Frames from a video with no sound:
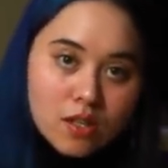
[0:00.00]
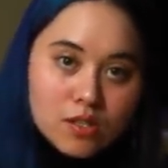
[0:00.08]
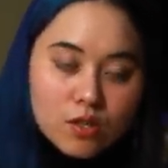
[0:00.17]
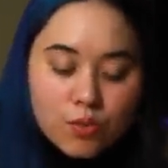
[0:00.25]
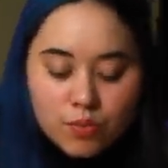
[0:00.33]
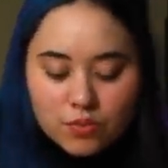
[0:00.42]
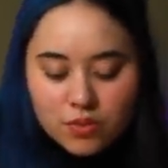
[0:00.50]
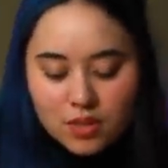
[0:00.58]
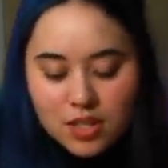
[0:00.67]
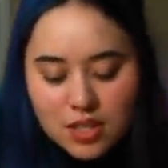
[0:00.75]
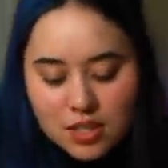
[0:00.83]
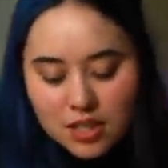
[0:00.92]
So,
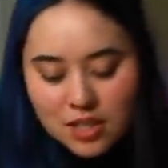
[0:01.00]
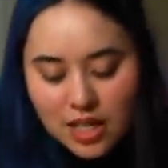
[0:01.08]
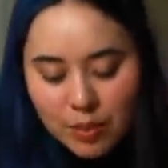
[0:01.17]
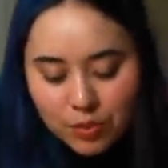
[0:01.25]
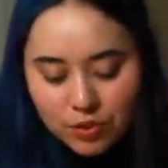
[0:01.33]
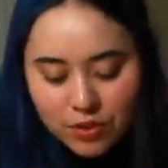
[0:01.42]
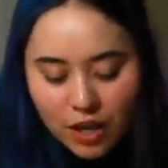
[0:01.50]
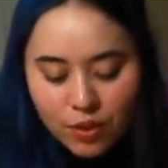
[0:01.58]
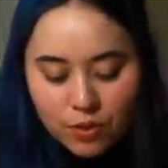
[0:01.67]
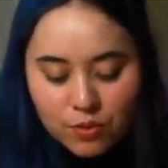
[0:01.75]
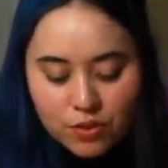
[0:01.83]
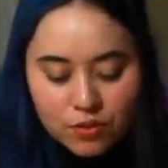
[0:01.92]
this is an example of
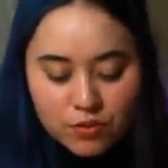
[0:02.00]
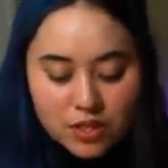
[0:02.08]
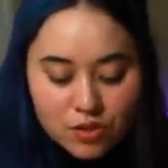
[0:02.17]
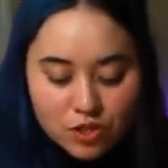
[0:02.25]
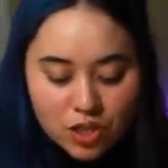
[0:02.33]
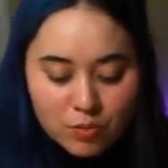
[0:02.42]
how your research